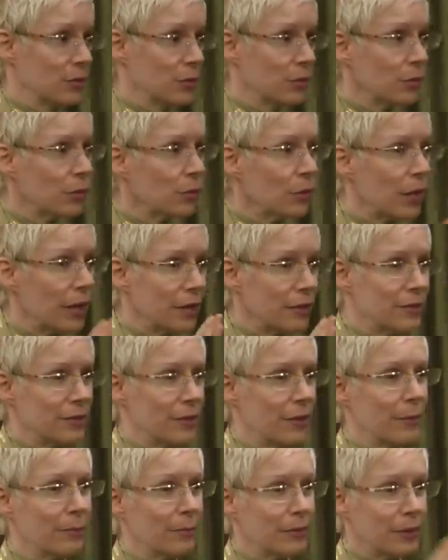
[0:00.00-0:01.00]
Do a
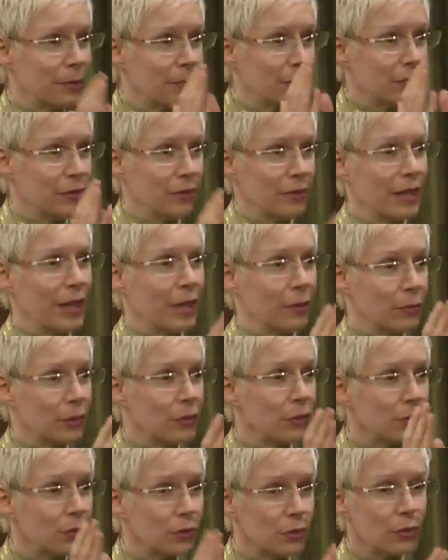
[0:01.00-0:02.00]
Tarpanam for that.
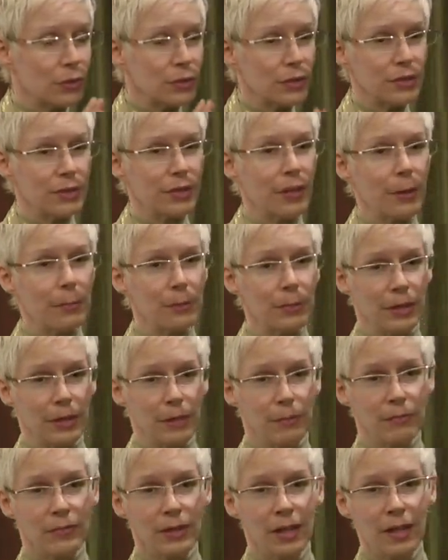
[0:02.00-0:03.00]
When you do the
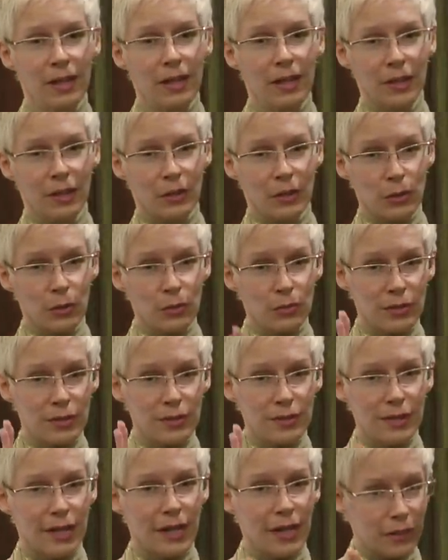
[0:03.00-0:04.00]
Tarpanam, you
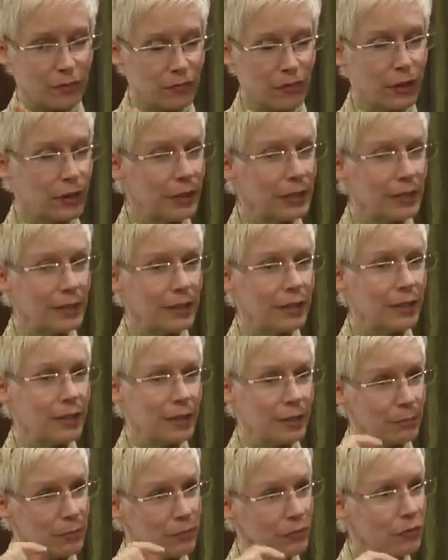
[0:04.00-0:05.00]
state very
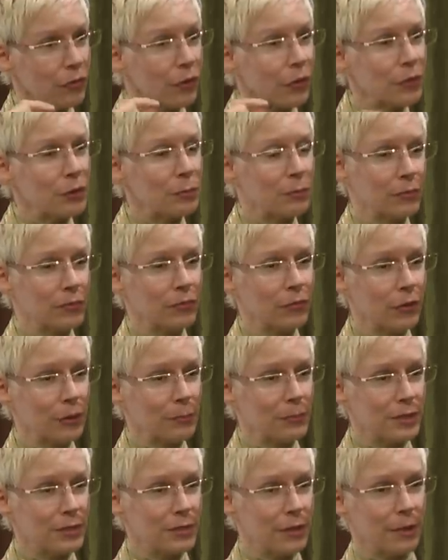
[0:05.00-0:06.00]
clearly before you
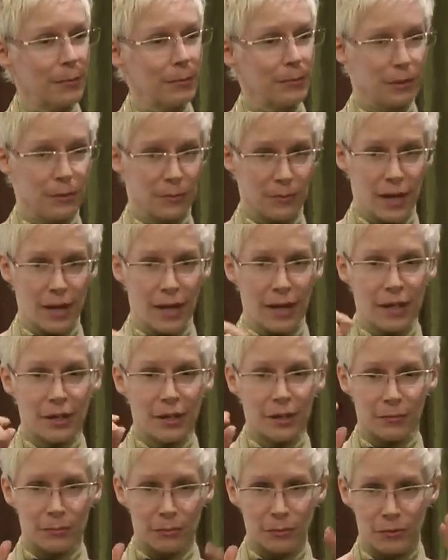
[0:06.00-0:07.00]
perform the Tarpanam, I
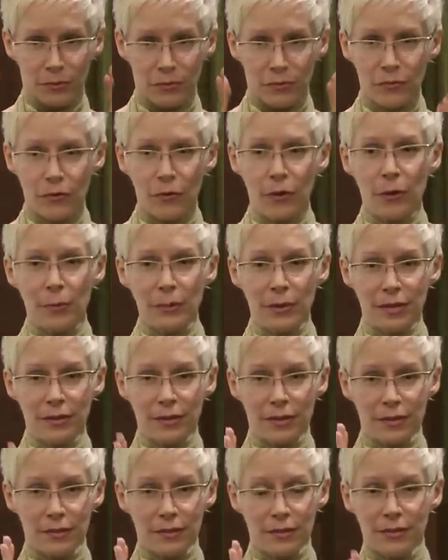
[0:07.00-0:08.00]
am
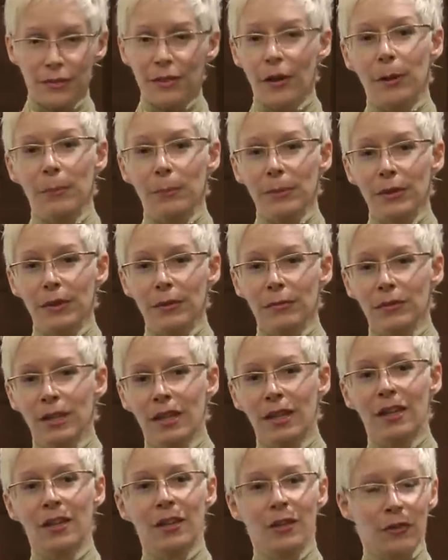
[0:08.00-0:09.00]
performing this
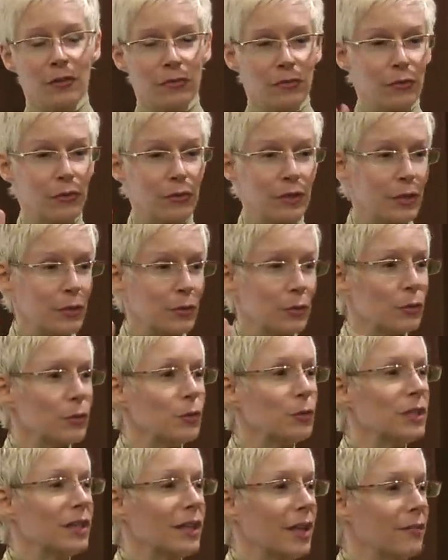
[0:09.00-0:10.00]
Tarpanam for the
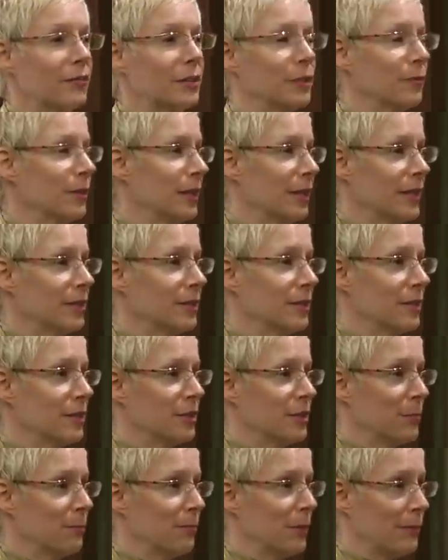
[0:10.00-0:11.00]
new loving
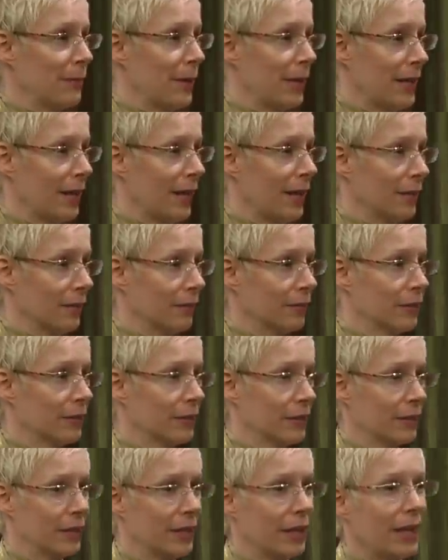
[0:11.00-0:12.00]
relationship in my
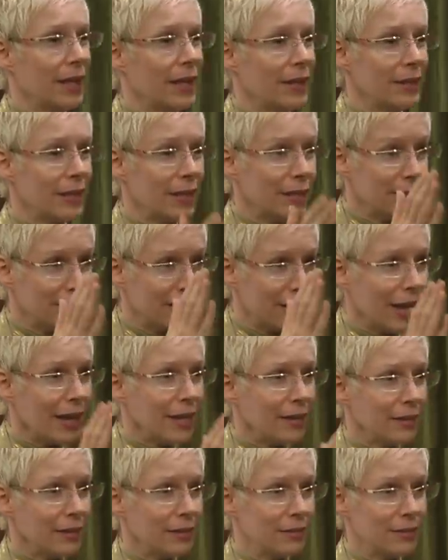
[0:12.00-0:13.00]
life. And then
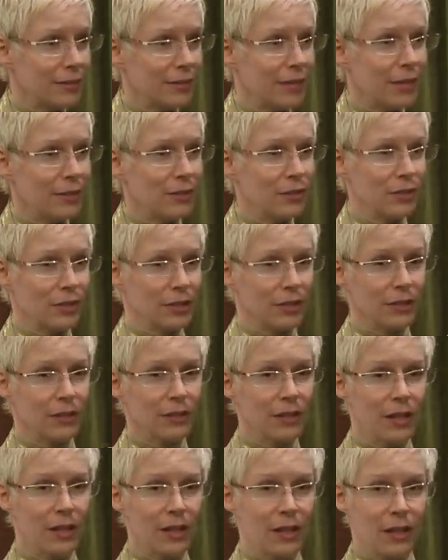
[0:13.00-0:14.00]
that
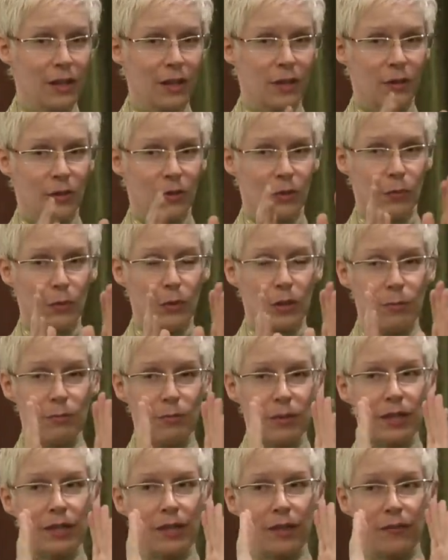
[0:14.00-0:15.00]
intention will
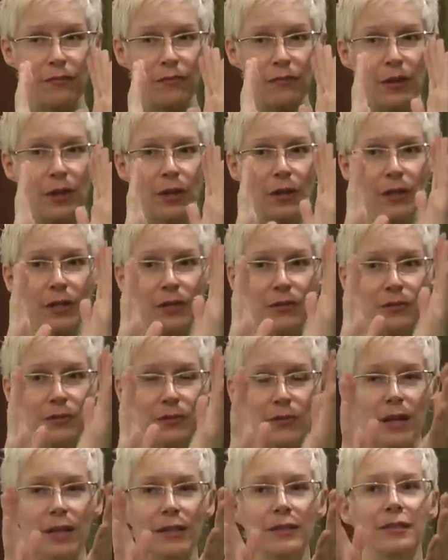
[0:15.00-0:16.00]
be a very
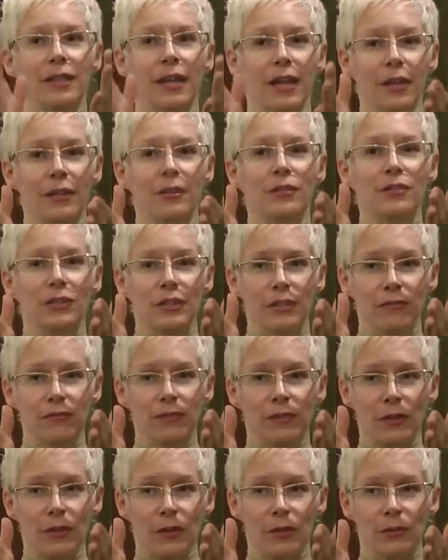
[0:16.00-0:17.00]
direct energy
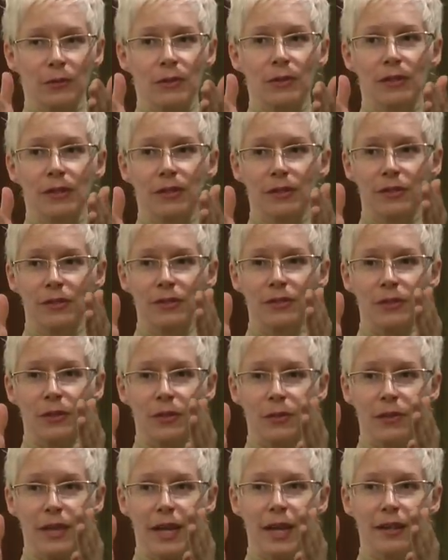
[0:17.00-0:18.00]
flow
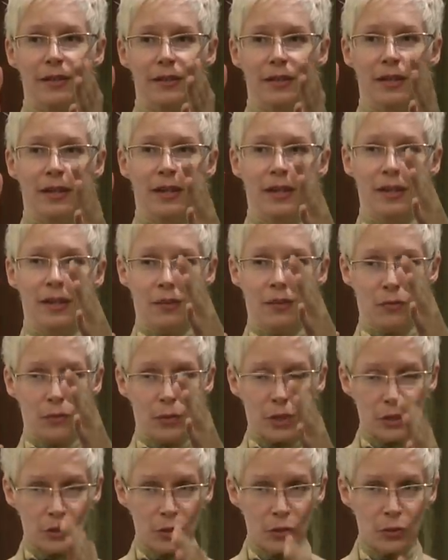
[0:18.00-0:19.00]
so that
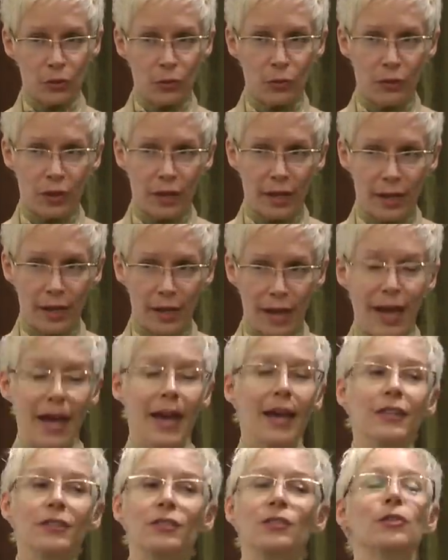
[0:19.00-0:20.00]
when you
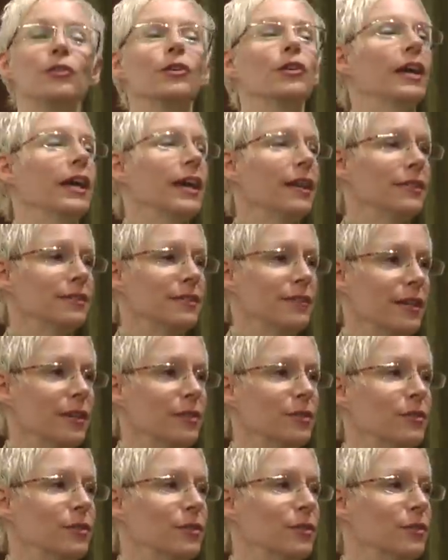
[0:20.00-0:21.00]
ask your
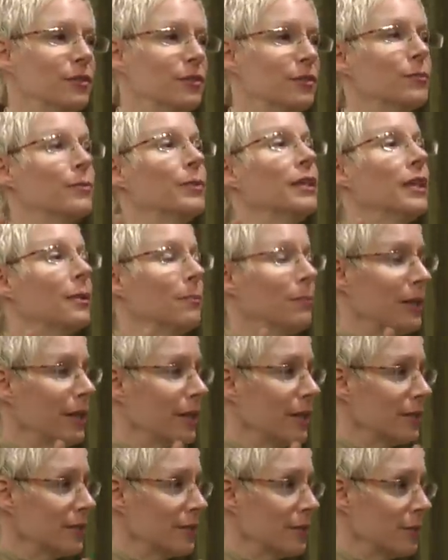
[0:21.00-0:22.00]
ancestors to be at
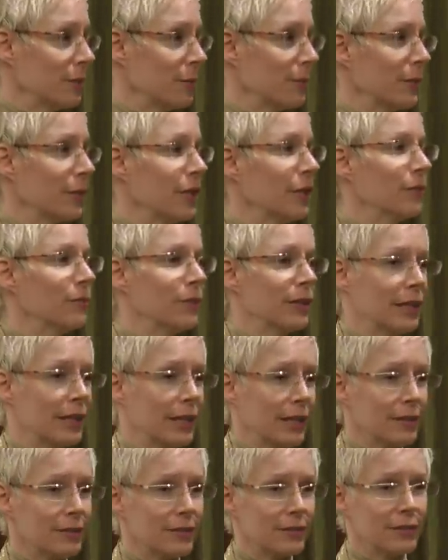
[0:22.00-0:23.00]
peace and to be
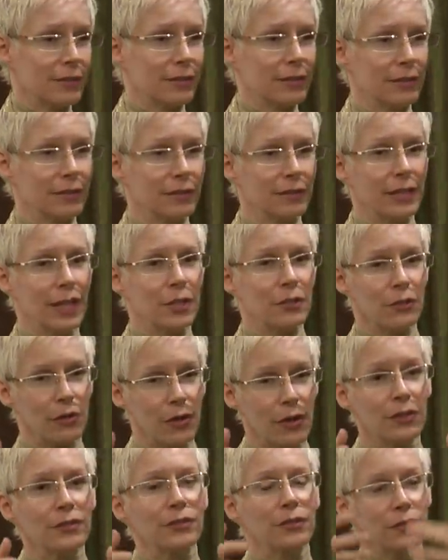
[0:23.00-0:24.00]
released, that
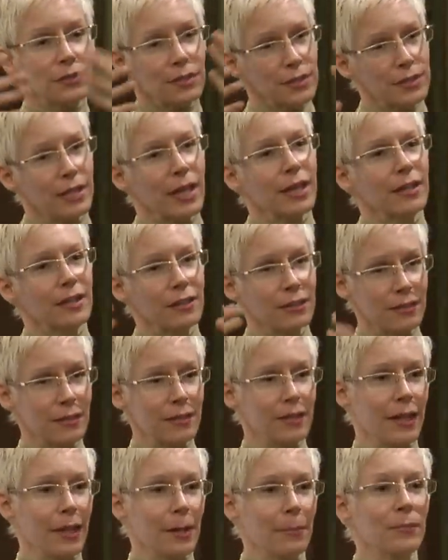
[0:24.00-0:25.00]
you're also stating
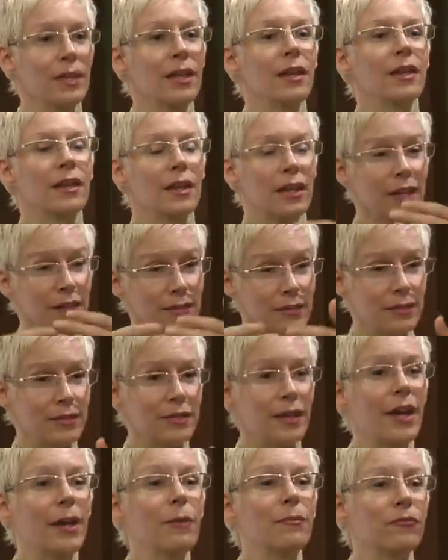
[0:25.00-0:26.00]
to them, it's
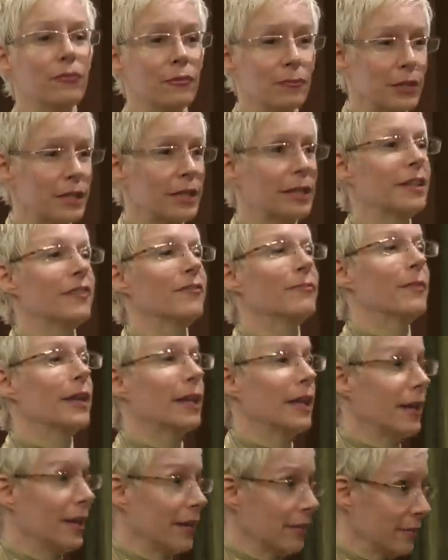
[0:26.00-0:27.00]
time for me to live
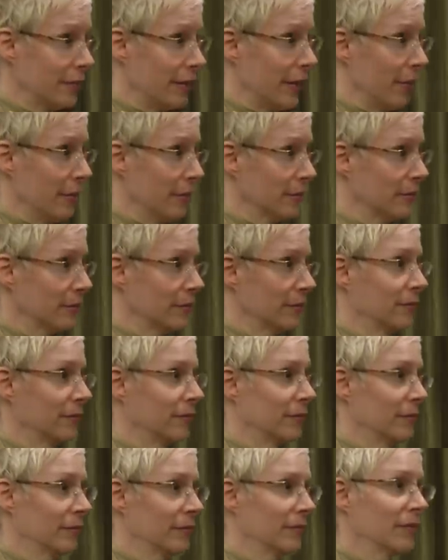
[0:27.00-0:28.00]
my life now.
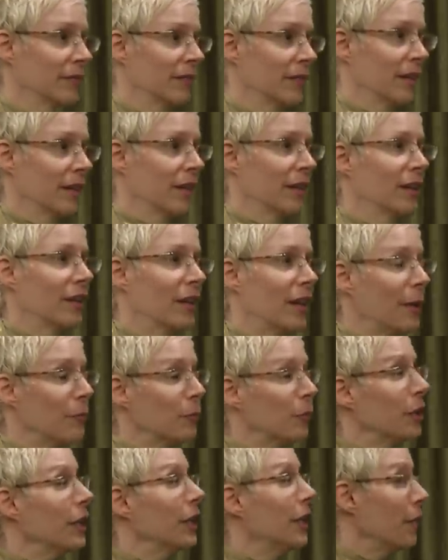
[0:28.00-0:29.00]

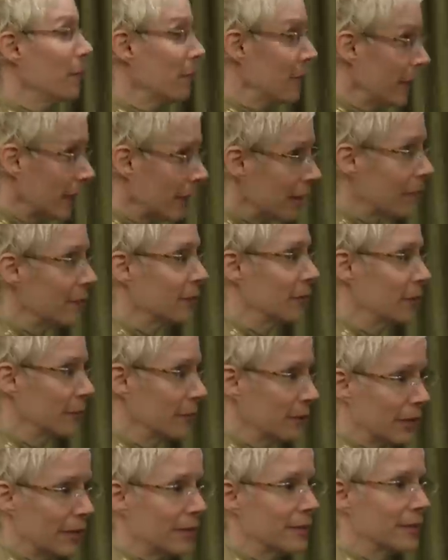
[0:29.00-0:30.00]
I'm going to have my
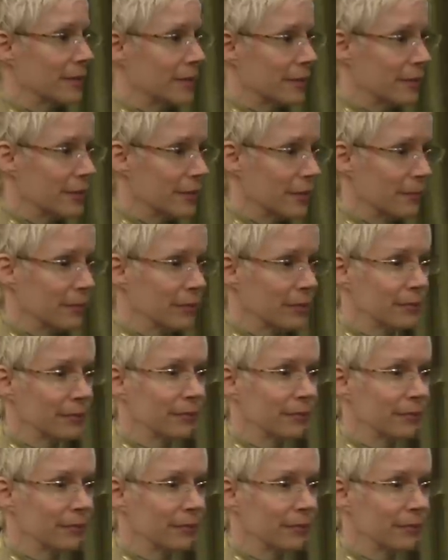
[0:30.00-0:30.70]
loving relationship.